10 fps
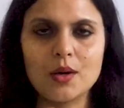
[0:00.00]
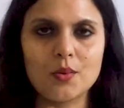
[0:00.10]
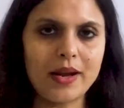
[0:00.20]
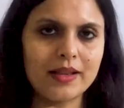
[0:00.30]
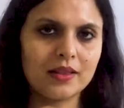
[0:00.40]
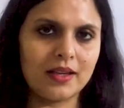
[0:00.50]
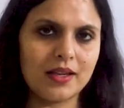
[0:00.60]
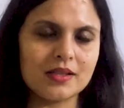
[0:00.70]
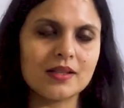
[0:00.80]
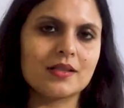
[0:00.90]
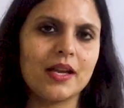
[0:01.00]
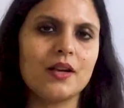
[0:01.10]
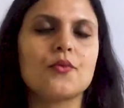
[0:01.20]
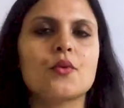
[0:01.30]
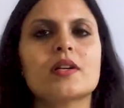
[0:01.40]
when these
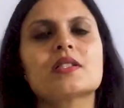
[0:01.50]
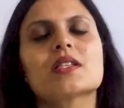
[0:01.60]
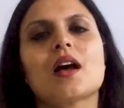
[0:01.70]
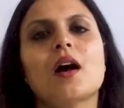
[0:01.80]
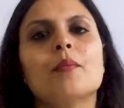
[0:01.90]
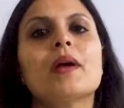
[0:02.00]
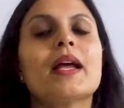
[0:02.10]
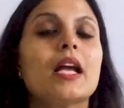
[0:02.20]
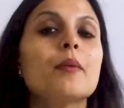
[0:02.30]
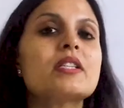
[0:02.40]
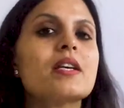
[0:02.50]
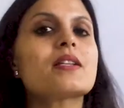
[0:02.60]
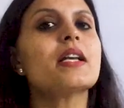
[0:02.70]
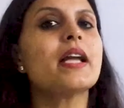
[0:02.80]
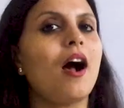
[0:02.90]
self words come
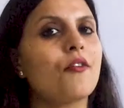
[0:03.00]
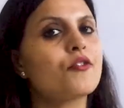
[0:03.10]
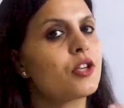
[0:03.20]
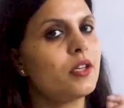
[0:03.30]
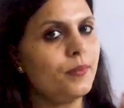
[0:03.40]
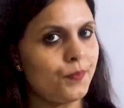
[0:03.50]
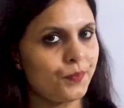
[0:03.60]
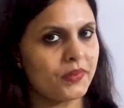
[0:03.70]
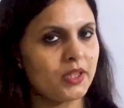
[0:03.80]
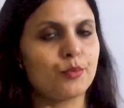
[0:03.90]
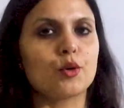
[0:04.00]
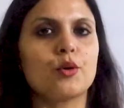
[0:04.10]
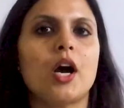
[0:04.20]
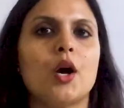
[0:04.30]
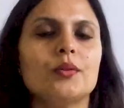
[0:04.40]
immediately after the
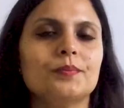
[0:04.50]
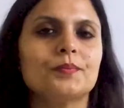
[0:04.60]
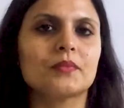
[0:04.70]
pronoun,